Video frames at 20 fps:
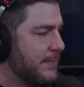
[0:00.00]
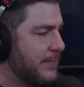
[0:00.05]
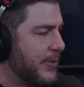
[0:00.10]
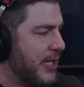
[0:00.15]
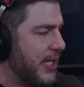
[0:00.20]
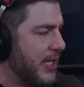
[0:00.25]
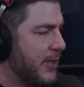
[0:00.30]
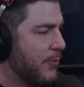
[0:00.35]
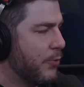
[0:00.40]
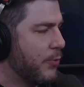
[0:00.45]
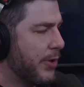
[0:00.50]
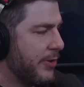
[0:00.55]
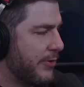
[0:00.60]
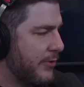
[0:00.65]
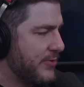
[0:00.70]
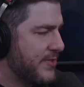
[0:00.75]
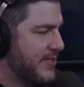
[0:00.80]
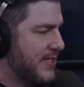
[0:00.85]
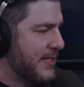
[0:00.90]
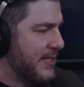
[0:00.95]
to be one of
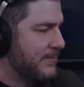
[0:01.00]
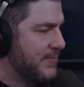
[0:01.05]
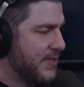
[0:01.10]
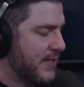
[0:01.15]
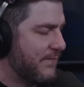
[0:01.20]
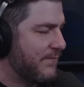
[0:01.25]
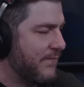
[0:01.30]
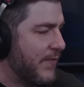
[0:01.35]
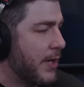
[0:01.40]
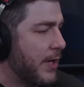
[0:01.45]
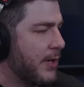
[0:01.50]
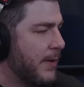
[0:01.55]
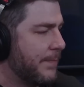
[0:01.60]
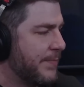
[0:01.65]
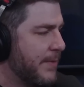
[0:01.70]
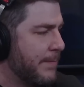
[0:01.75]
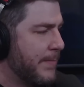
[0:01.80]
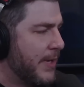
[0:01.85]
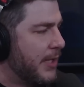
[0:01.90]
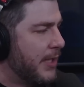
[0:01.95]
those teams that fuck
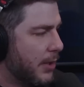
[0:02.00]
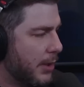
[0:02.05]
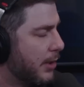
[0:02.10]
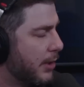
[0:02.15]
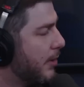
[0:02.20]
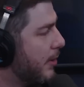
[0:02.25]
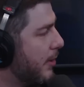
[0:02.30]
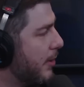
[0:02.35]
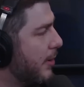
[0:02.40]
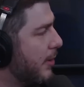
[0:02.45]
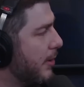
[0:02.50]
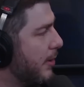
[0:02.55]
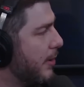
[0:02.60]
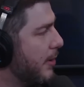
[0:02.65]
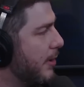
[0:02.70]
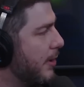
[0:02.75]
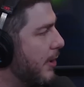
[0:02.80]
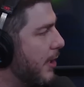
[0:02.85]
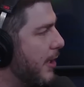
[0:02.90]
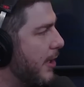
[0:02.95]
up the meter. Yeah.
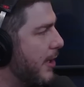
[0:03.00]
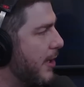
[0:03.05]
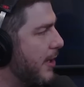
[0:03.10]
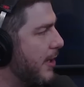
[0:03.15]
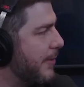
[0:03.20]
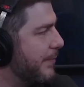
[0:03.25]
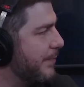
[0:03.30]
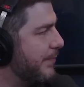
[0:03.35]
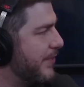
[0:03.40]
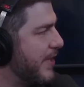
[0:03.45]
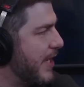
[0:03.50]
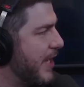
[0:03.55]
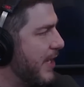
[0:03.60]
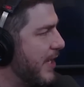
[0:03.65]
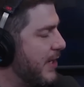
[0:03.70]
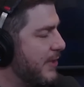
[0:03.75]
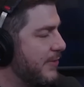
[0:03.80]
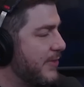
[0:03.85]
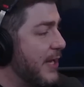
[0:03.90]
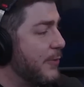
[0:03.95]
Um, they
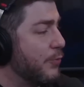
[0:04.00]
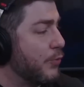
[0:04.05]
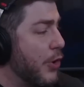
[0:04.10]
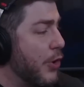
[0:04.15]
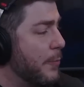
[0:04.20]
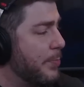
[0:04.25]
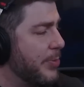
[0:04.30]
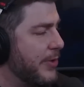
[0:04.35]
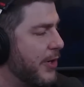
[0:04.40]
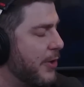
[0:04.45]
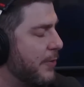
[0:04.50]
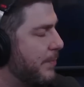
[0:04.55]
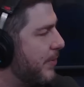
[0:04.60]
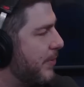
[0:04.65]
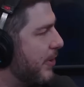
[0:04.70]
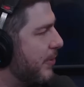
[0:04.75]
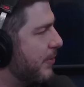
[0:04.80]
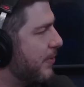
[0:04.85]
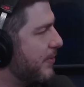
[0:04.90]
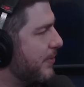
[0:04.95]
yeah, so they the meter
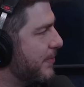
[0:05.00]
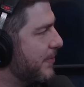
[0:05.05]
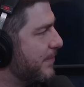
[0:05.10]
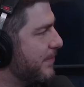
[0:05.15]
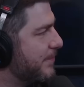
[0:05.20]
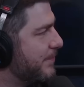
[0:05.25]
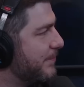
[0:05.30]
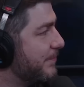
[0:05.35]
doesn't work.